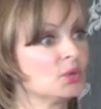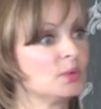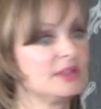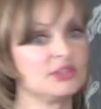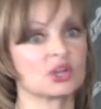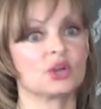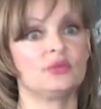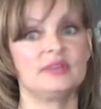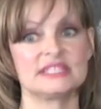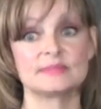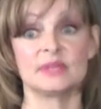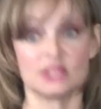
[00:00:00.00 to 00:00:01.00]
with the
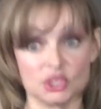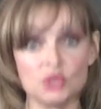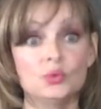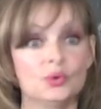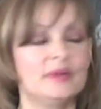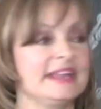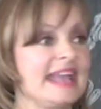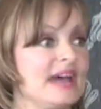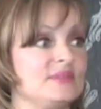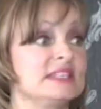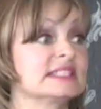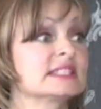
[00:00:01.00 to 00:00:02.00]
charisma that you already
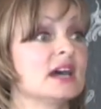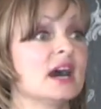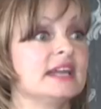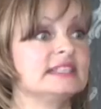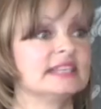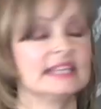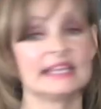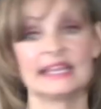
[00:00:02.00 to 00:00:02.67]
have inside.